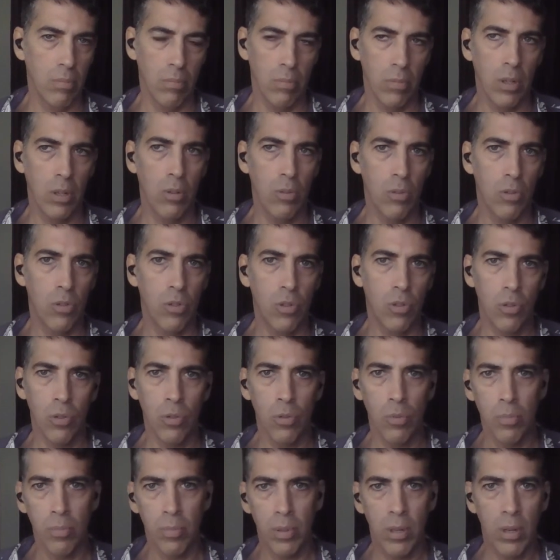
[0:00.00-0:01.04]
you know,
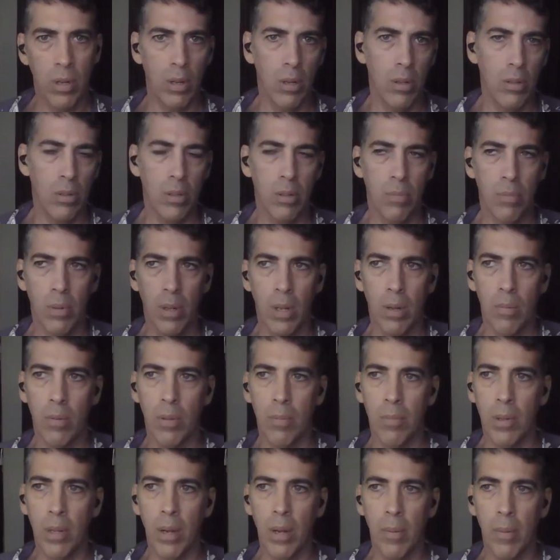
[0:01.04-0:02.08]
Zoom calls and blah, blah,
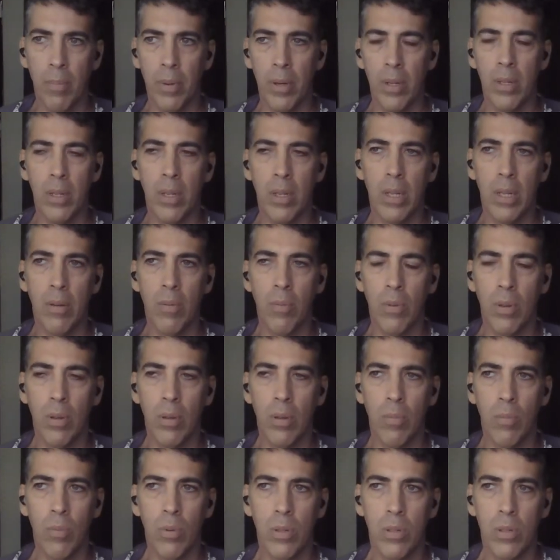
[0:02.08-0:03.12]
blah. But
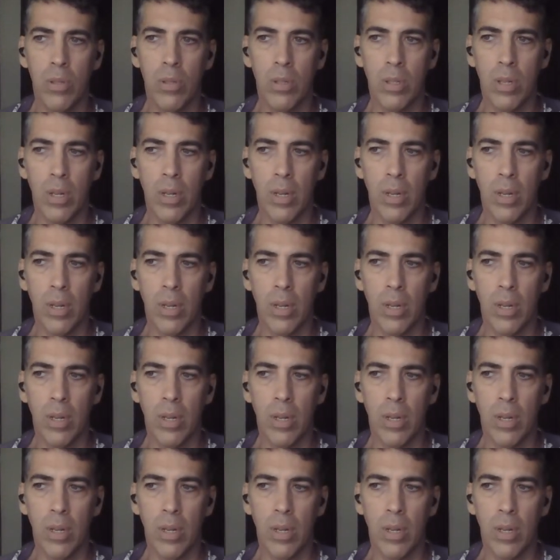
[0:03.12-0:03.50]
it was